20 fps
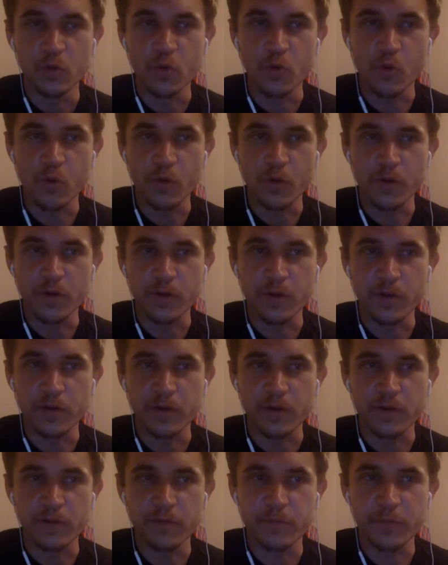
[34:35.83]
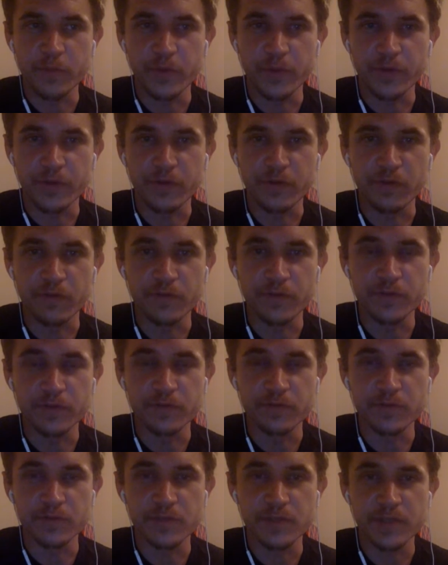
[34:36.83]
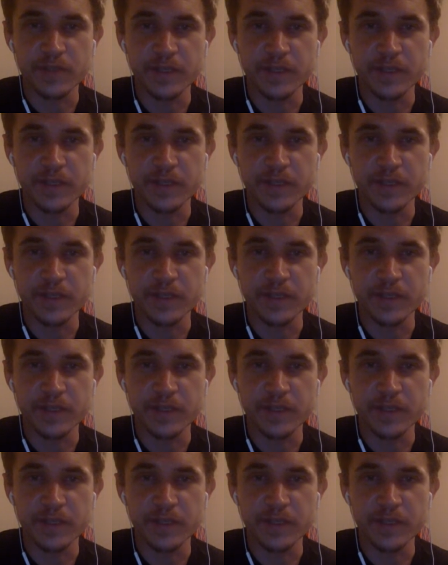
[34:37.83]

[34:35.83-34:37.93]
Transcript: or political views.